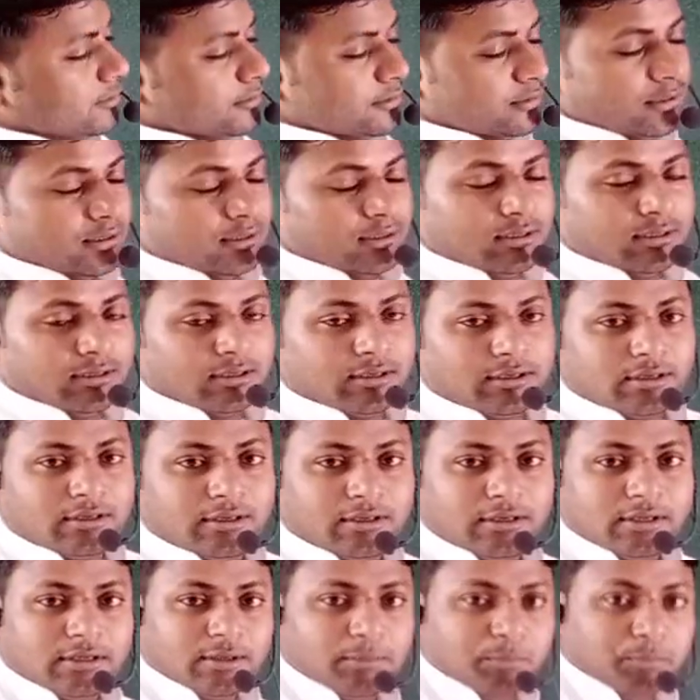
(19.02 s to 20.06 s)

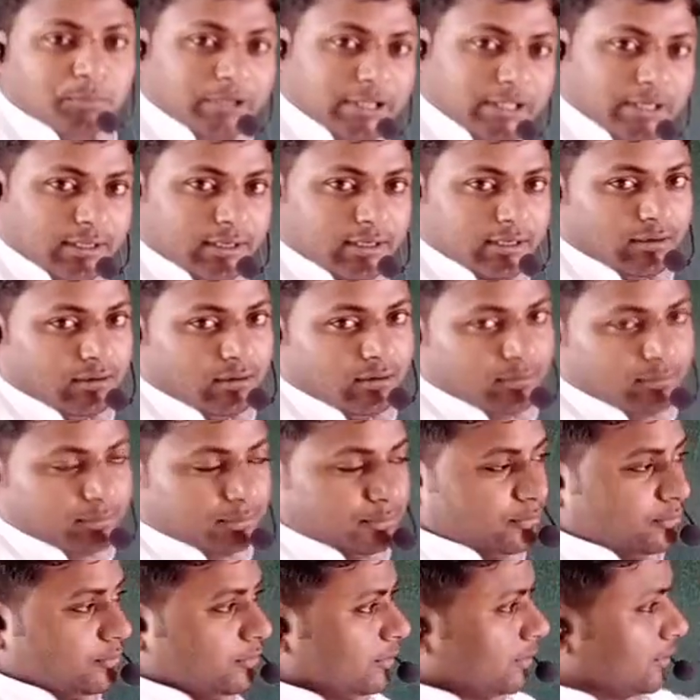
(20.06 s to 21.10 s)
the meaning
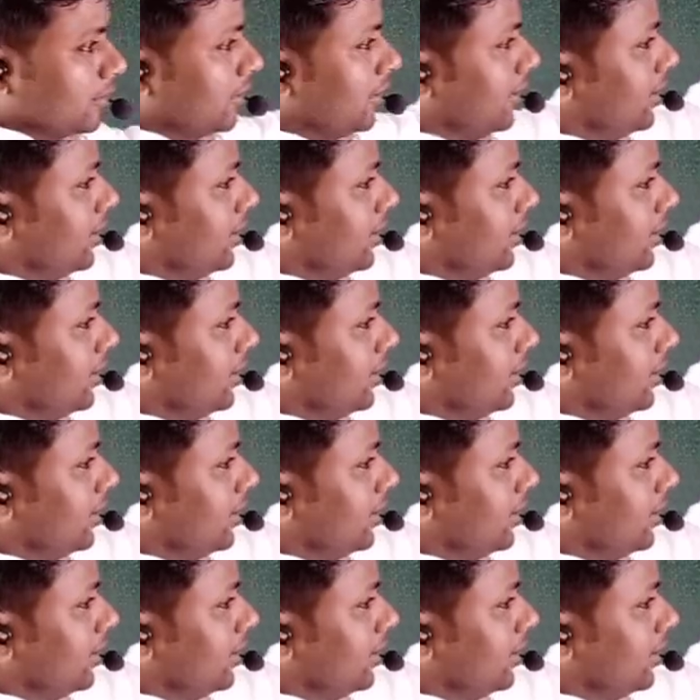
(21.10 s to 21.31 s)
of